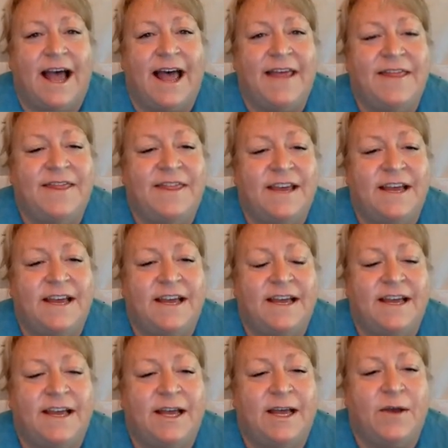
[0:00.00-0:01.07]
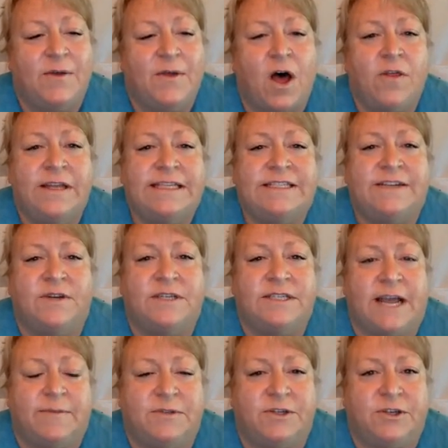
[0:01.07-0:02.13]
Uh, the all these different
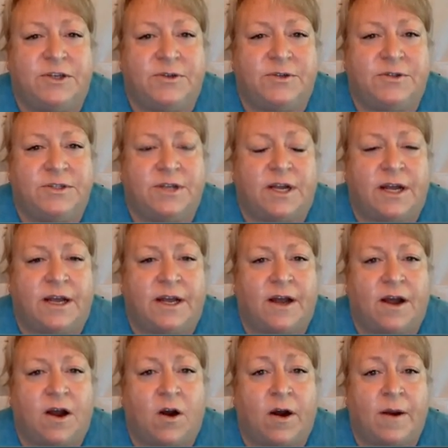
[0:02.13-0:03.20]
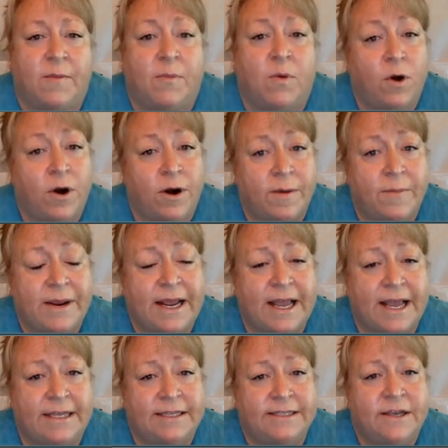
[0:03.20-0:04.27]
types of news uh, are important
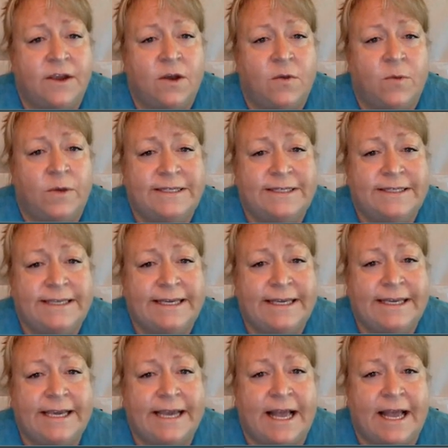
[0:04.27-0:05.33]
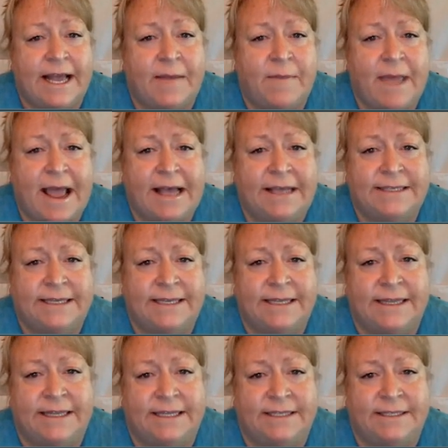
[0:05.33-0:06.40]
because we see, um, as
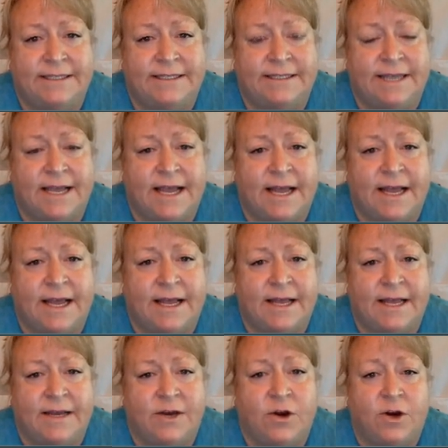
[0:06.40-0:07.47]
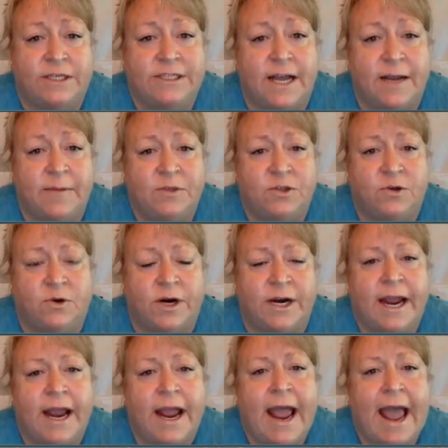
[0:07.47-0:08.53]
in this uh, New York Times
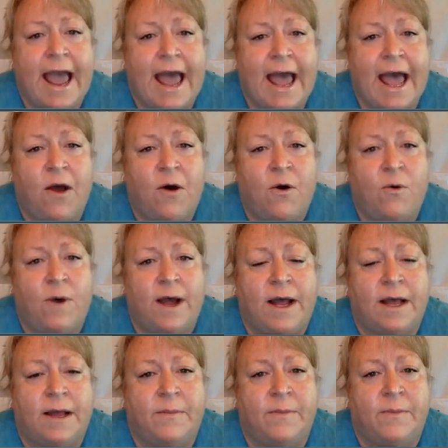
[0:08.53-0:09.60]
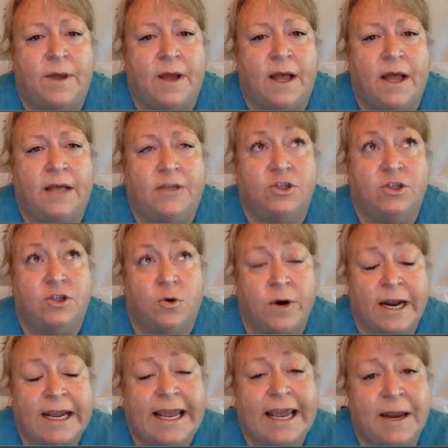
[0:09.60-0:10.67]
story, how um, a
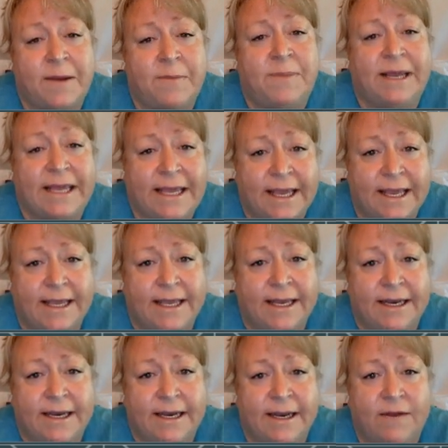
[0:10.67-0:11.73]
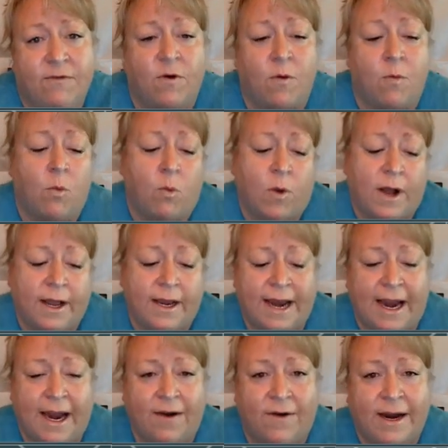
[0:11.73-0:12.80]
story can begin from
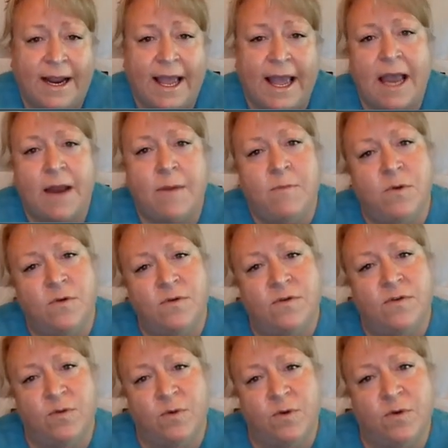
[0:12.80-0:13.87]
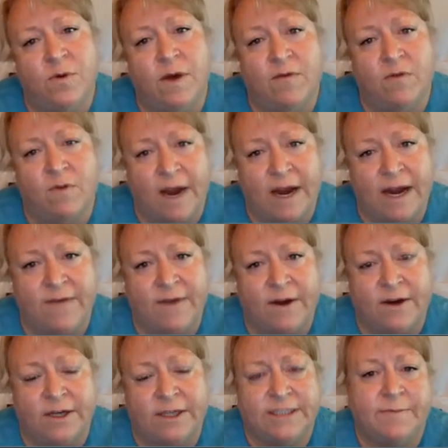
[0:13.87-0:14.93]
one area and move through a variety of
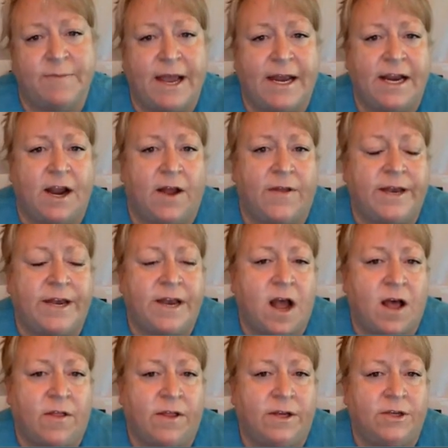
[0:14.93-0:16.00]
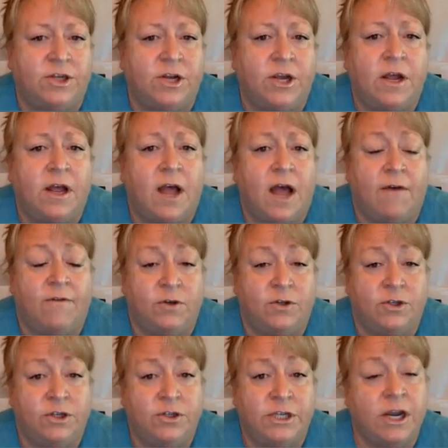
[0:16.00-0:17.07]
areas depending on the knowledge of
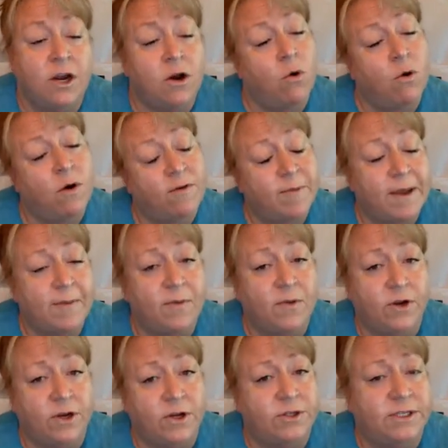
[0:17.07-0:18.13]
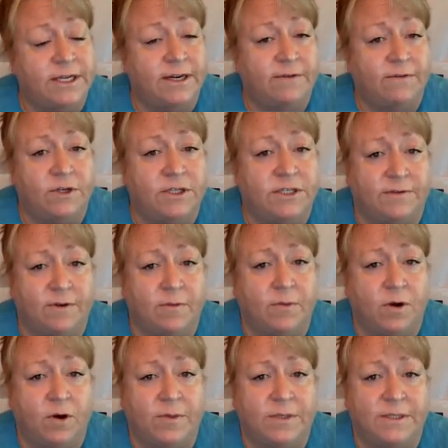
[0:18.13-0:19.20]
who's using it or if people are using it for
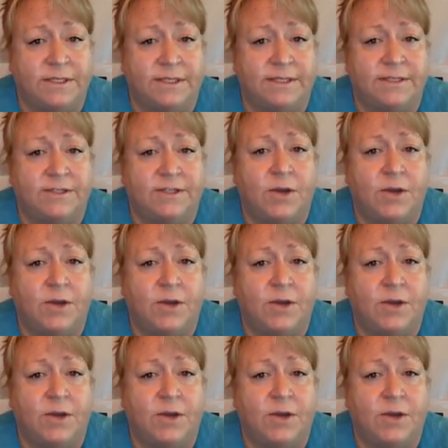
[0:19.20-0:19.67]
different purposes.